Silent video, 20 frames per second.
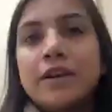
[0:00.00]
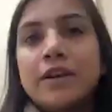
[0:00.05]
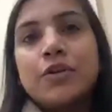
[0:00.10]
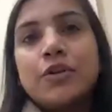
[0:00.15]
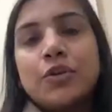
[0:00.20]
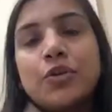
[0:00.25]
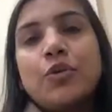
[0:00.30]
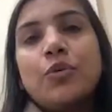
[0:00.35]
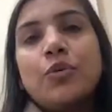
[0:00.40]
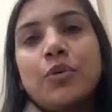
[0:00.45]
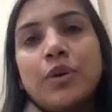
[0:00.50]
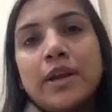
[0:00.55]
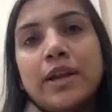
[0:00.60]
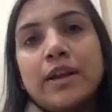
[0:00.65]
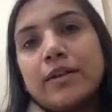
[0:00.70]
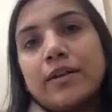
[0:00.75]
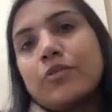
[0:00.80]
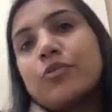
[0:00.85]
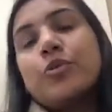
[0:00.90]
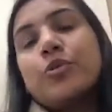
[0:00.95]
you know,
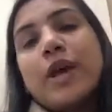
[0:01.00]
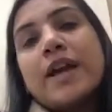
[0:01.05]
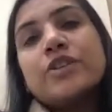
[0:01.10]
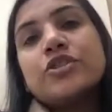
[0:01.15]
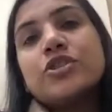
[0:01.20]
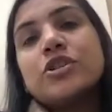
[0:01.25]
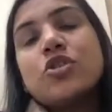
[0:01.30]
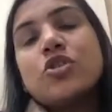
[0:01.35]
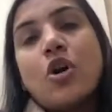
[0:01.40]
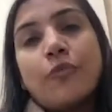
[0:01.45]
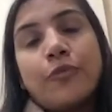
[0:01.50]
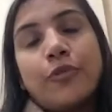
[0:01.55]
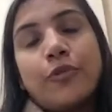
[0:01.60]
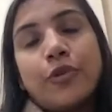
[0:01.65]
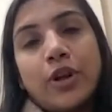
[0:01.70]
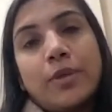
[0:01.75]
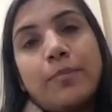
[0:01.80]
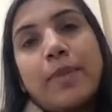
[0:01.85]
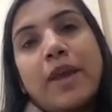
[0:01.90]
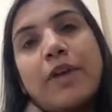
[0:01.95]
could I just offer
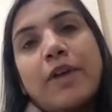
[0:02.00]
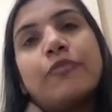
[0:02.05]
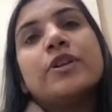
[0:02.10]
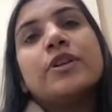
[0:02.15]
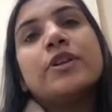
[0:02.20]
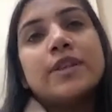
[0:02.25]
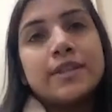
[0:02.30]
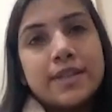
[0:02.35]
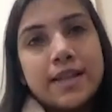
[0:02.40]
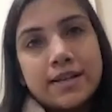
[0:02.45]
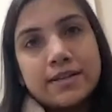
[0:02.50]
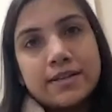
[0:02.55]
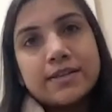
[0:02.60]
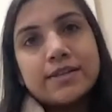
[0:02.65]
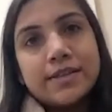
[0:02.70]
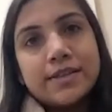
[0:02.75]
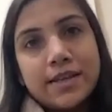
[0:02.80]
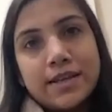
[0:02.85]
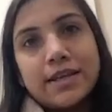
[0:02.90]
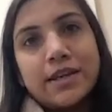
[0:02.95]
him everything that
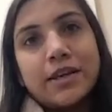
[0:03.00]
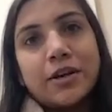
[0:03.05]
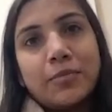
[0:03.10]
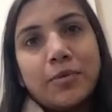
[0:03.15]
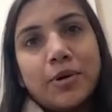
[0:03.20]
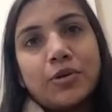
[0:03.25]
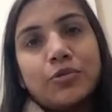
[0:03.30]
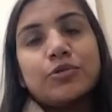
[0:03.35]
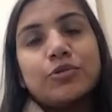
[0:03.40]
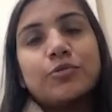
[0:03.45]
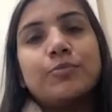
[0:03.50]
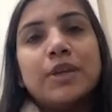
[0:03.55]
he's thinking about,